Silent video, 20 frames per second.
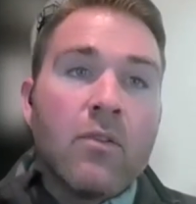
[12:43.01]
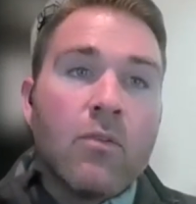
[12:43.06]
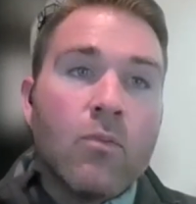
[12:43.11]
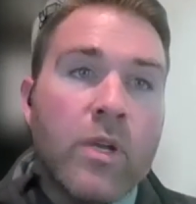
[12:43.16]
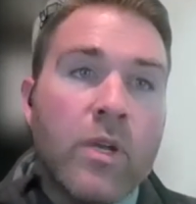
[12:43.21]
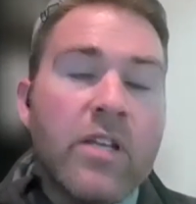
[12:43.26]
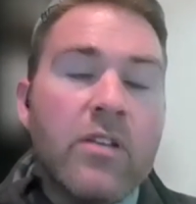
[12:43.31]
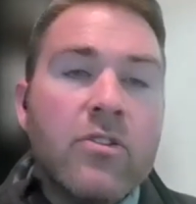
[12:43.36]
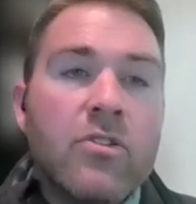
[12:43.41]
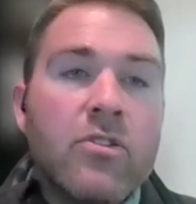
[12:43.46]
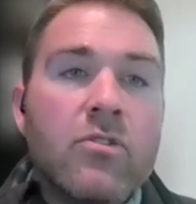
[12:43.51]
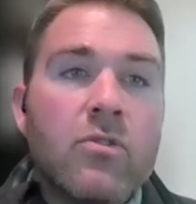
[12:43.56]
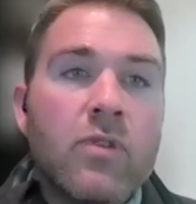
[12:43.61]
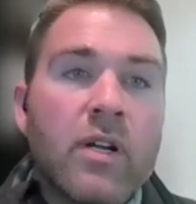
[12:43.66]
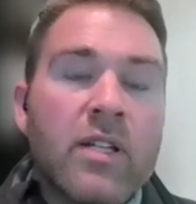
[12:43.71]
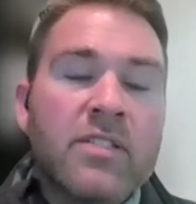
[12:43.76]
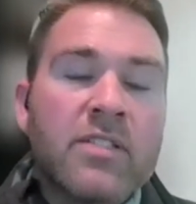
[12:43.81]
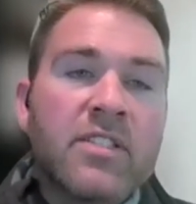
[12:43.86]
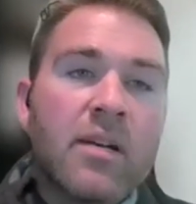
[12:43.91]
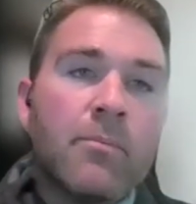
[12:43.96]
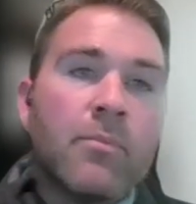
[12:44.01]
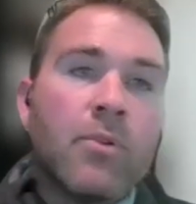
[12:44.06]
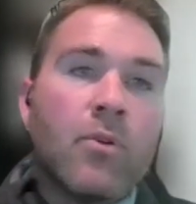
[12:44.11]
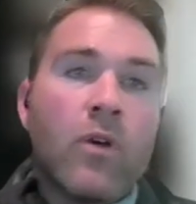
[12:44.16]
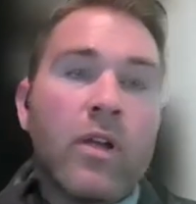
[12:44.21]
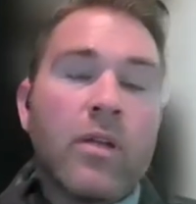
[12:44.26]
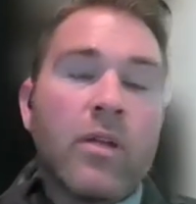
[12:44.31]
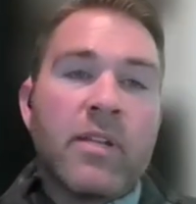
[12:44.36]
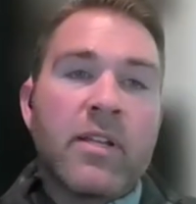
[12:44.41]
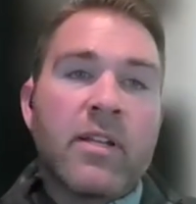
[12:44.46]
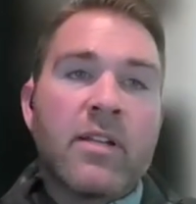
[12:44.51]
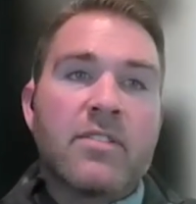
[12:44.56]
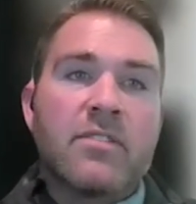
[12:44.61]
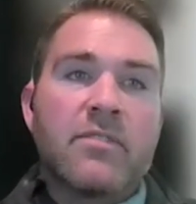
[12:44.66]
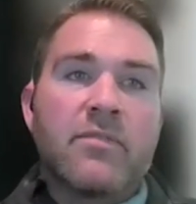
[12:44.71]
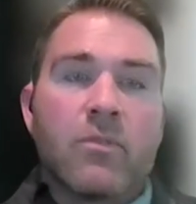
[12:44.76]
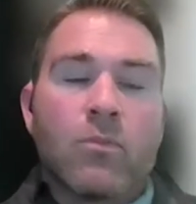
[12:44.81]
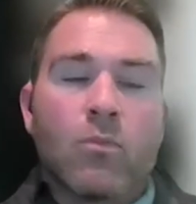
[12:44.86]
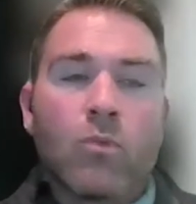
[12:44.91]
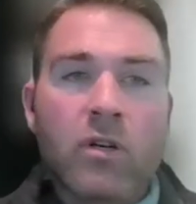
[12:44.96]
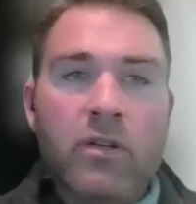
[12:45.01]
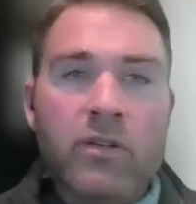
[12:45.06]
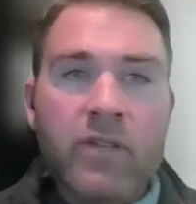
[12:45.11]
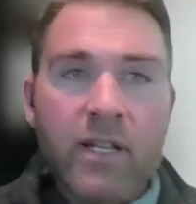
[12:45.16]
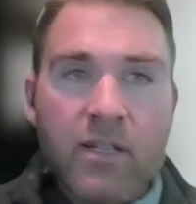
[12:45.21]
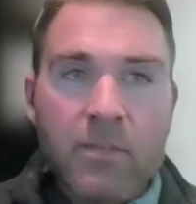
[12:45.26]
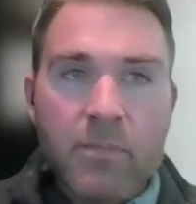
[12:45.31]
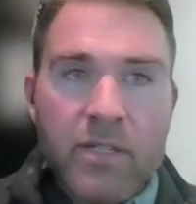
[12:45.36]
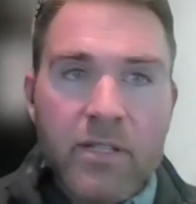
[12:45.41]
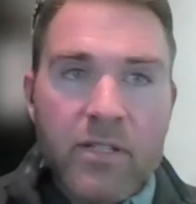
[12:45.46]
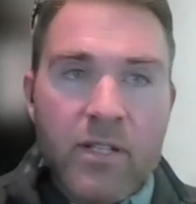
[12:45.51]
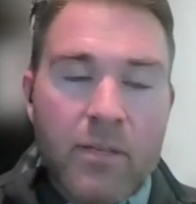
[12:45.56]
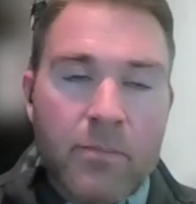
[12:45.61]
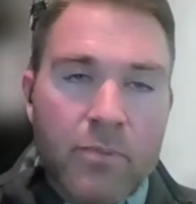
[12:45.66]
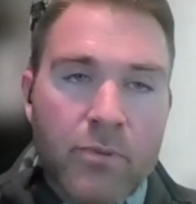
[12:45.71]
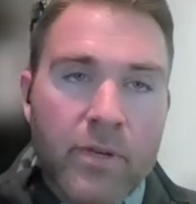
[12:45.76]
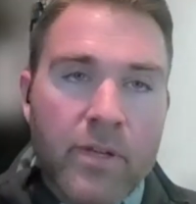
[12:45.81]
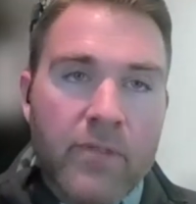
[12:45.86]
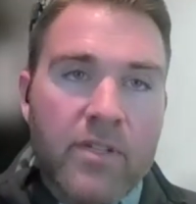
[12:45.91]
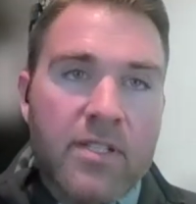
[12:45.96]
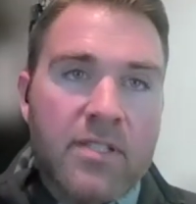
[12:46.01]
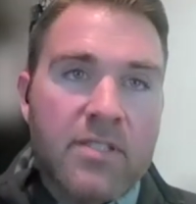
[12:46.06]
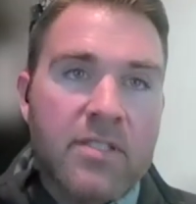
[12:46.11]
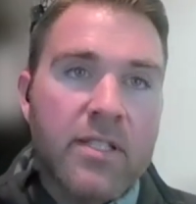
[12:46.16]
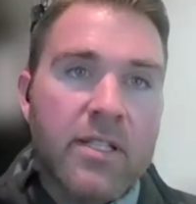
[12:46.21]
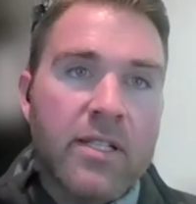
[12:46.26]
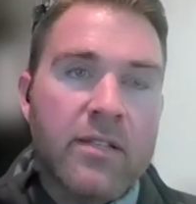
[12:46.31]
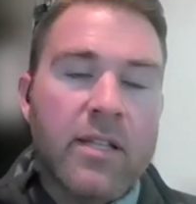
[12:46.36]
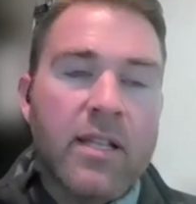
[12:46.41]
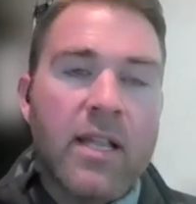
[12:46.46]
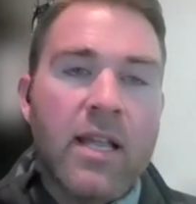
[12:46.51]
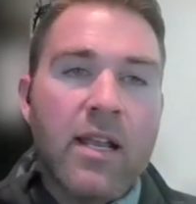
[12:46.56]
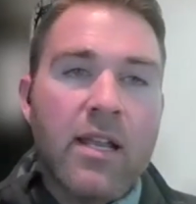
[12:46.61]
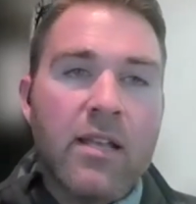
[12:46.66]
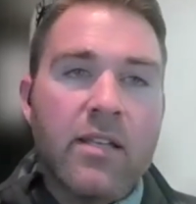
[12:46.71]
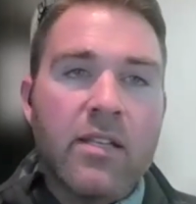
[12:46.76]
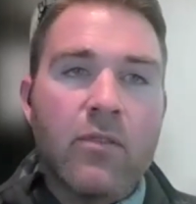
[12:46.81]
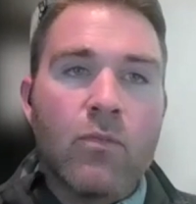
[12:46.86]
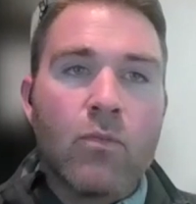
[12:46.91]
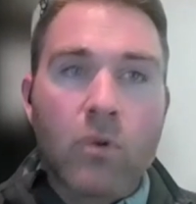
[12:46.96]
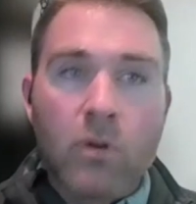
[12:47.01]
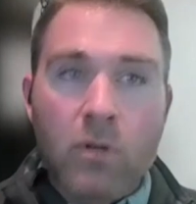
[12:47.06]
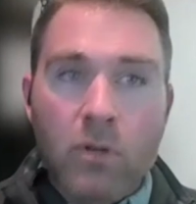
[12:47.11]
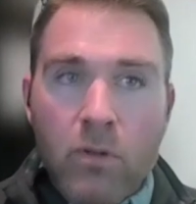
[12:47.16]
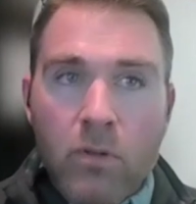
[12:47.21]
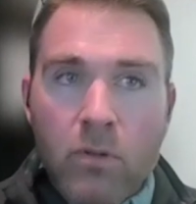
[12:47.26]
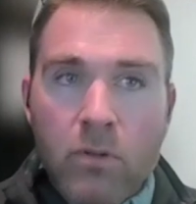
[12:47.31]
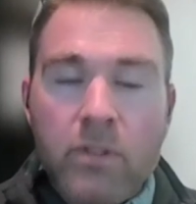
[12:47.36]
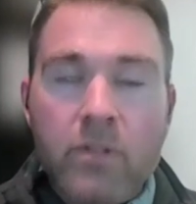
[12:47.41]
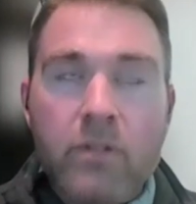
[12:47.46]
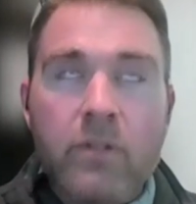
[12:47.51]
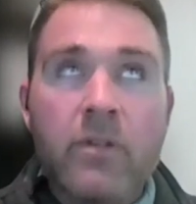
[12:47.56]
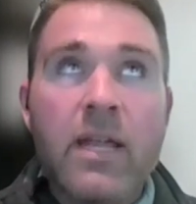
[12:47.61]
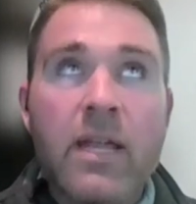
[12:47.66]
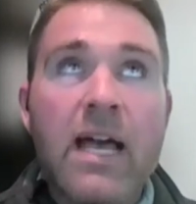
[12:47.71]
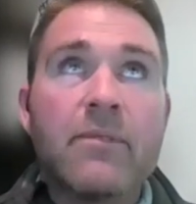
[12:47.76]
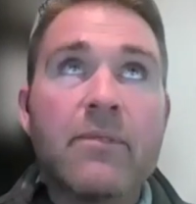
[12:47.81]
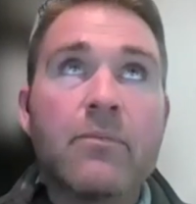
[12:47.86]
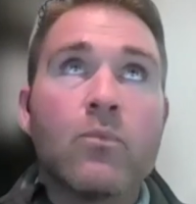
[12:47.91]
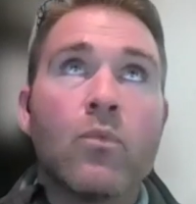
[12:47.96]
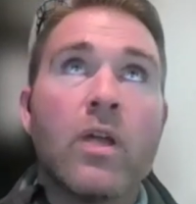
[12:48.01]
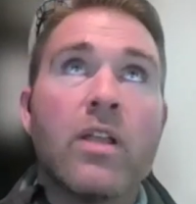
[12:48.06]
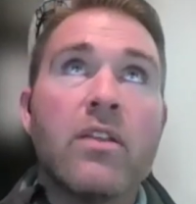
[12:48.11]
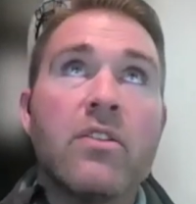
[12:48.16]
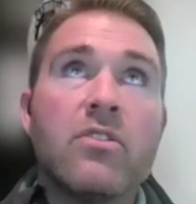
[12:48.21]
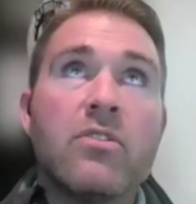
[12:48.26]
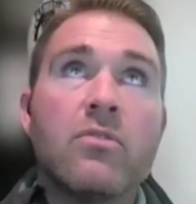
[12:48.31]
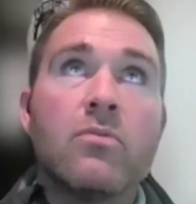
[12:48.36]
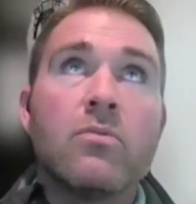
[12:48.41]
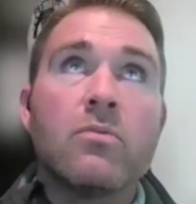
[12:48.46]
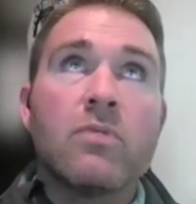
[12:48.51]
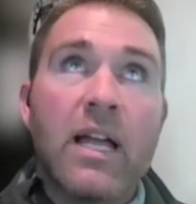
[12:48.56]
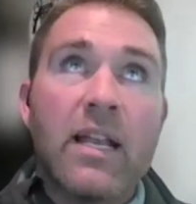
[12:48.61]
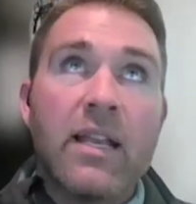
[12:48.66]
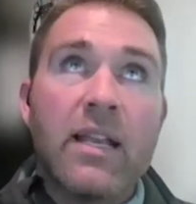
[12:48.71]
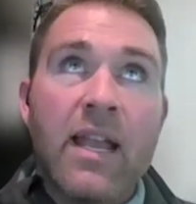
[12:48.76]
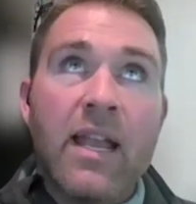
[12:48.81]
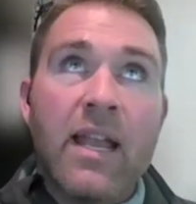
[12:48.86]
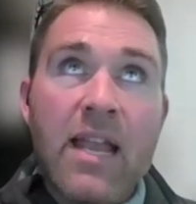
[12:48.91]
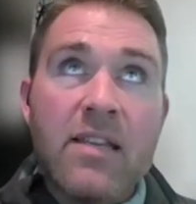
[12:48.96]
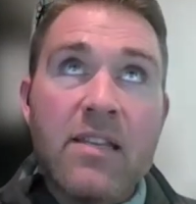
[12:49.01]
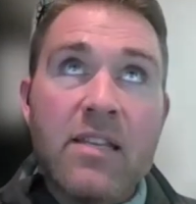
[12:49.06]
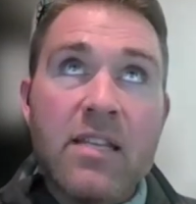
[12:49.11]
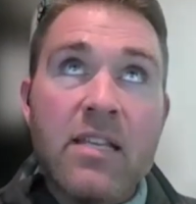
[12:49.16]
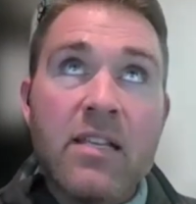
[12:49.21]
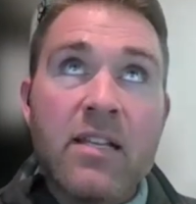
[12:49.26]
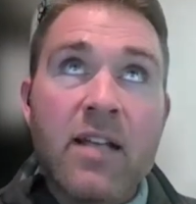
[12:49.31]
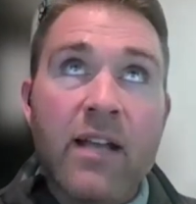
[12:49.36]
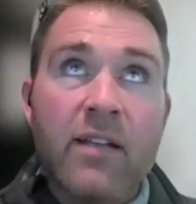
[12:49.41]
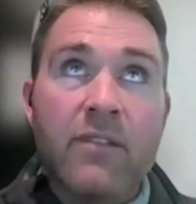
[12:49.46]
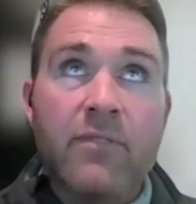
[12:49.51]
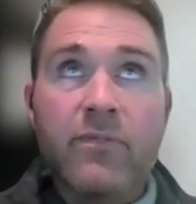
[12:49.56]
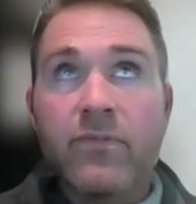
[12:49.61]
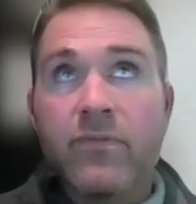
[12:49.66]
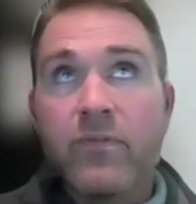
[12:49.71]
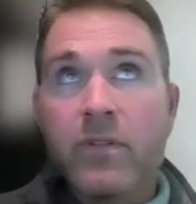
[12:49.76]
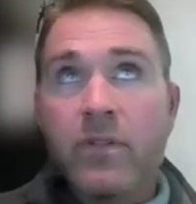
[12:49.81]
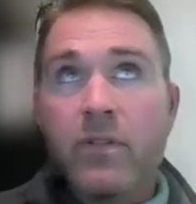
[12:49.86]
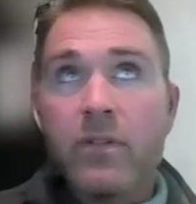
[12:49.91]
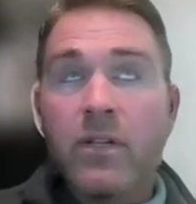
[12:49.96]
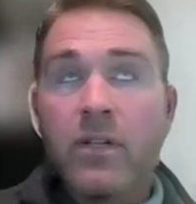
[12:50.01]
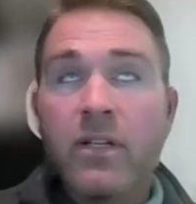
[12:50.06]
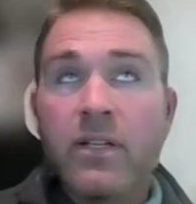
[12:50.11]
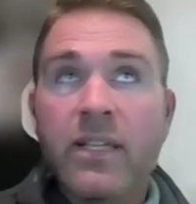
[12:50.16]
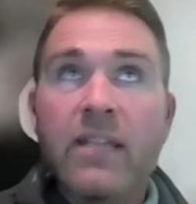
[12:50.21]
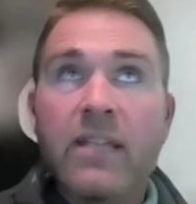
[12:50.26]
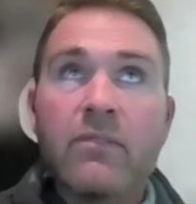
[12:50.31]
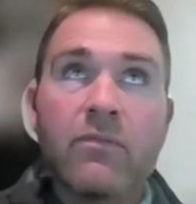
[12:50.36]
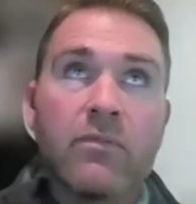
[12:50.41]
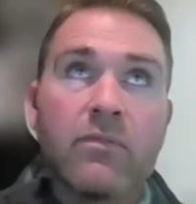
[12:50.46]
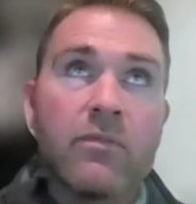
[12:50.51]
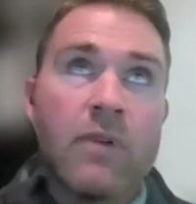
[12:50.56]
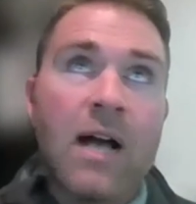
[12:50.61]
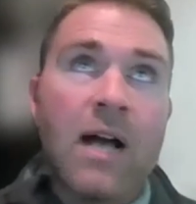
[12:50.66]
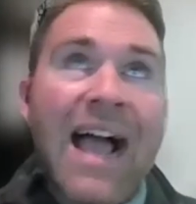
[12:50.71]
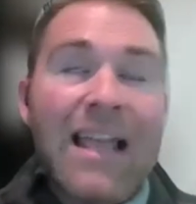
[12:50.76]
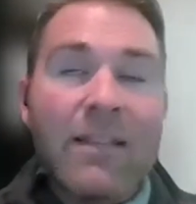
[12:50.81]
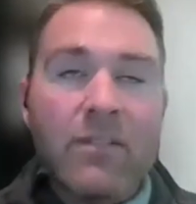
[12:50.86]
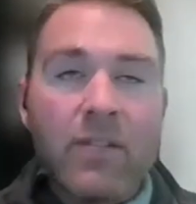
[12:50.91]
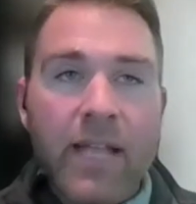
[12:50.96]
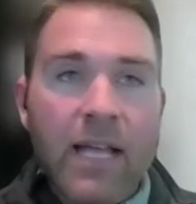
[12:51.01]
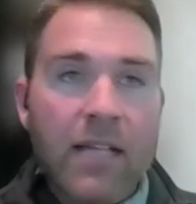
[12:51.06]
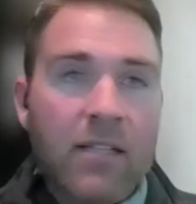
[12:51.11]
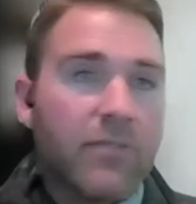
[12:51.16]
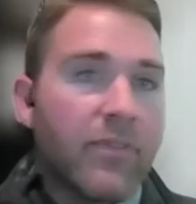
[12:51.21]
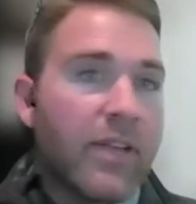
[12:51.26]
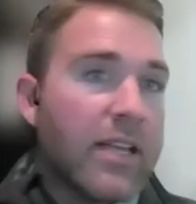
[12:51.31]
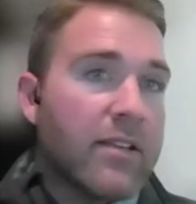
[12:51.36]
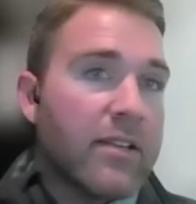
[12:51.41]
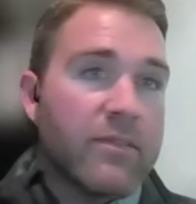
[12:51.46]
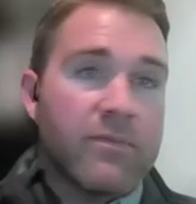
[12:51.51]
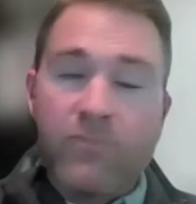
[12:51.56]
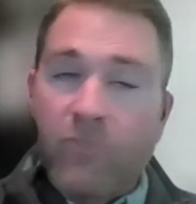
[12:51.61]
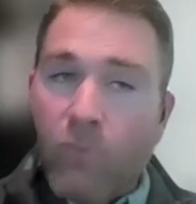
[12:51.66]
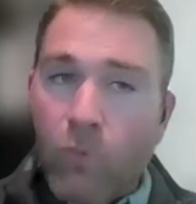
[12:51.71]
We knew at some point, because of the work that had been done previously in the NAD world, that when you let NAD kind of get highly elevated,